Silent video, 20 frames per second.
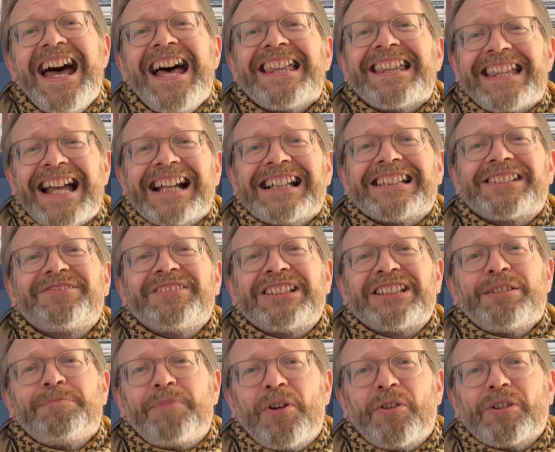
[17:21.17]
Thanks for
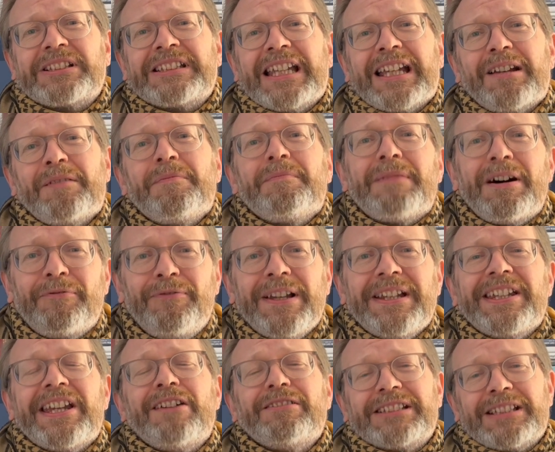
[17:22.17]
supporting my
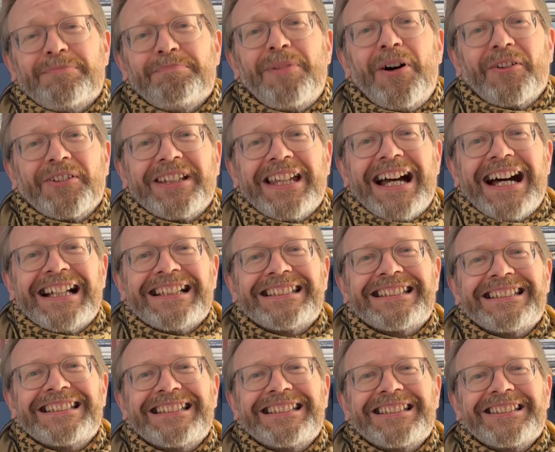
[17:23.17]
videos and
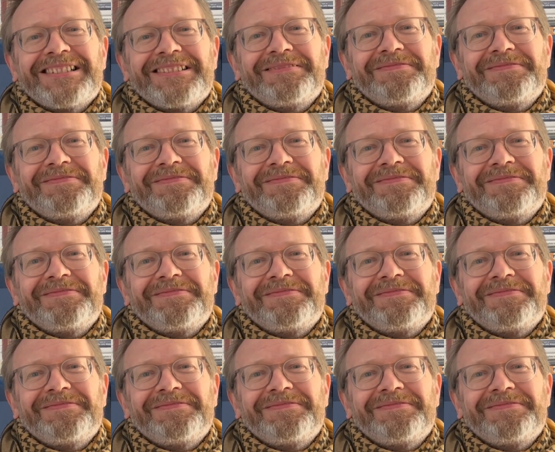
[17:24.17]
podcasts.